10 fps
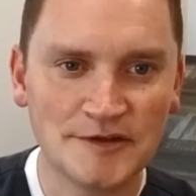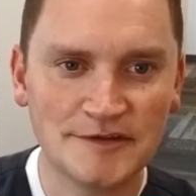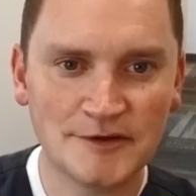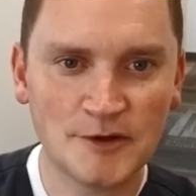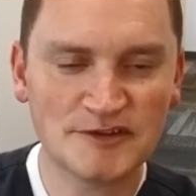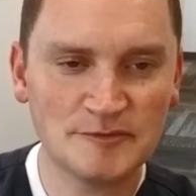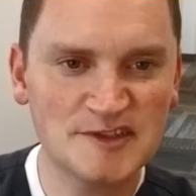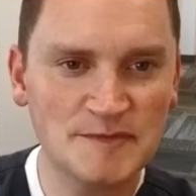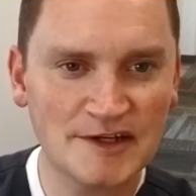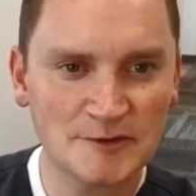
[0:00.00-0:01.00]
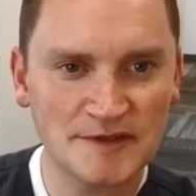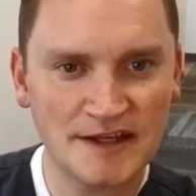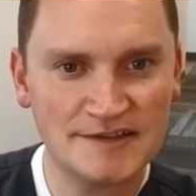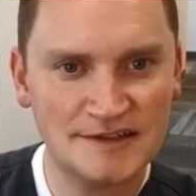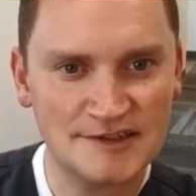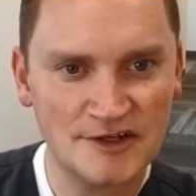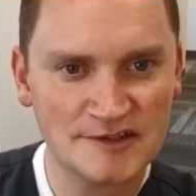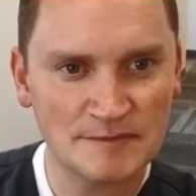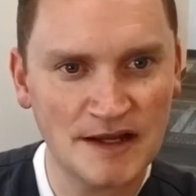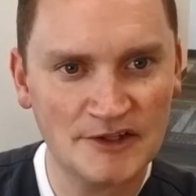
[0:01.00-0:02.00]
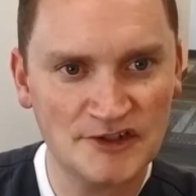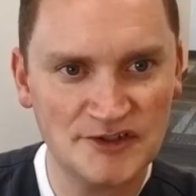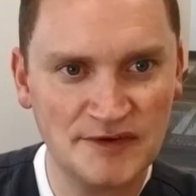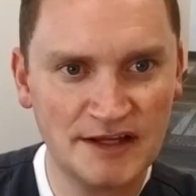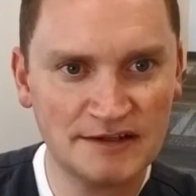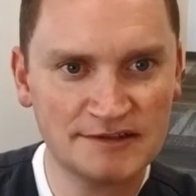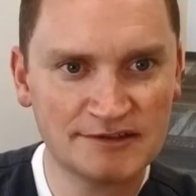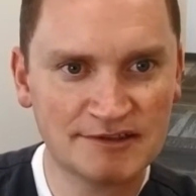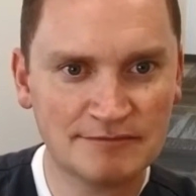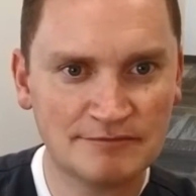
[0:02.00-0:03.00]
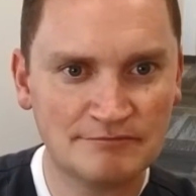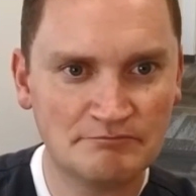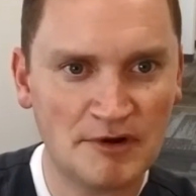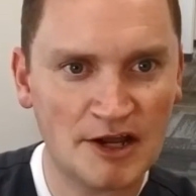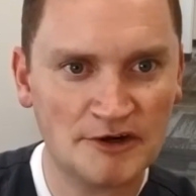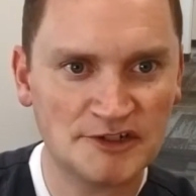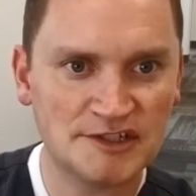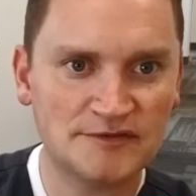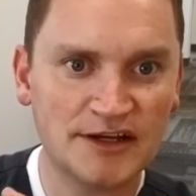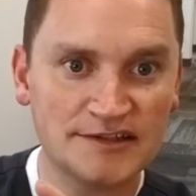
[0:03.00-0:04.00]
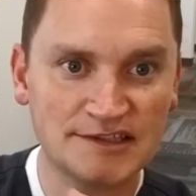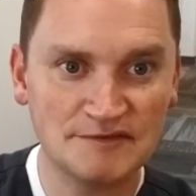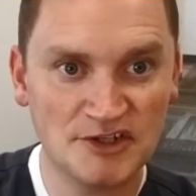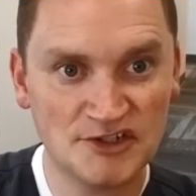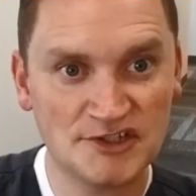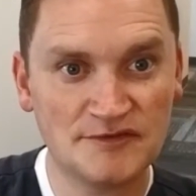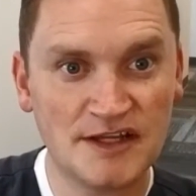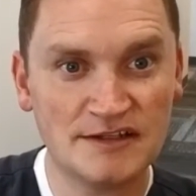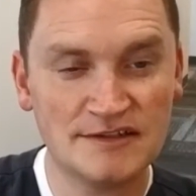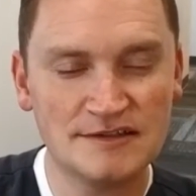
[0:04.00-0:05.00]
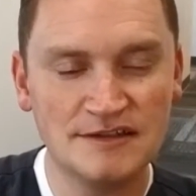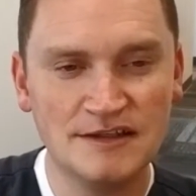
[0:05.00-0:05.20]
There goes from a spectrum. Like I said, it starts at mild gingivitis, moderate gingivitis, severe gingivitis,